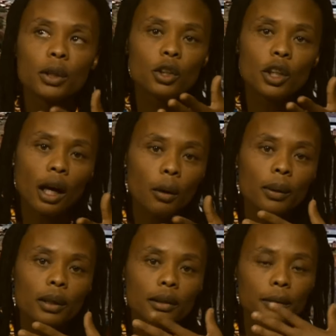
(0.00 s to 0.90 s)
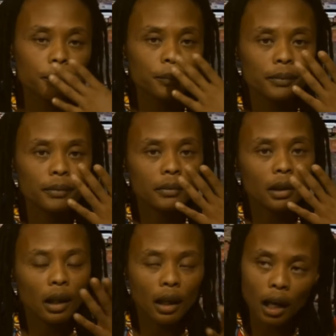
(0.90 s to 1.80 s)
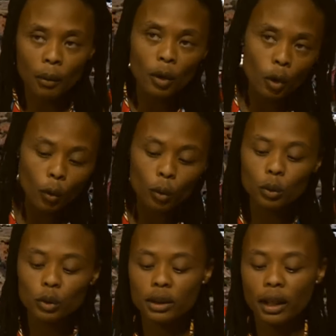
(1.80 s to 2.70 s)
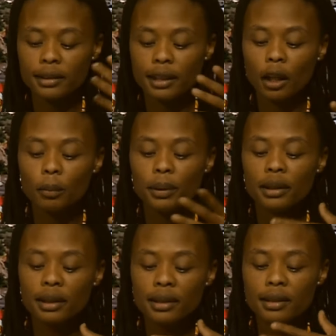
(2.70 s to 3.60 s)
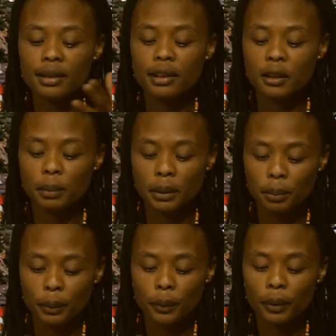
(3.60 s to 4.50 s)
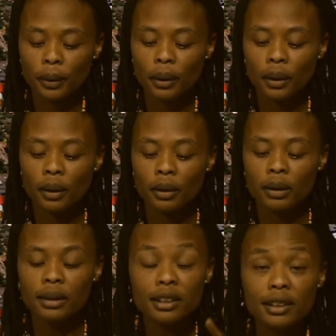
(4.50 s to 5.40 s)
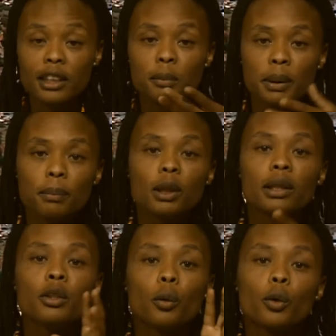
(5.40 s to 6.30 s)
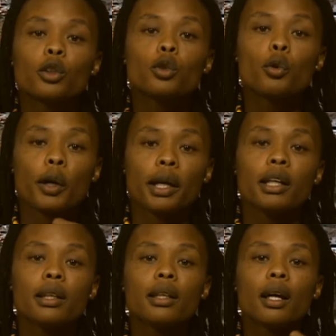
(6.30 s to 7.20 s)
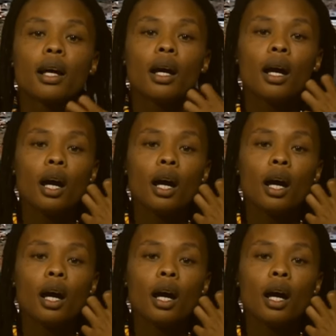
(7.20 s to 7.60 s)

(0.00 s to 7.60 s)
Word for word: reach our our goals as helping intersex people intersex people in order to create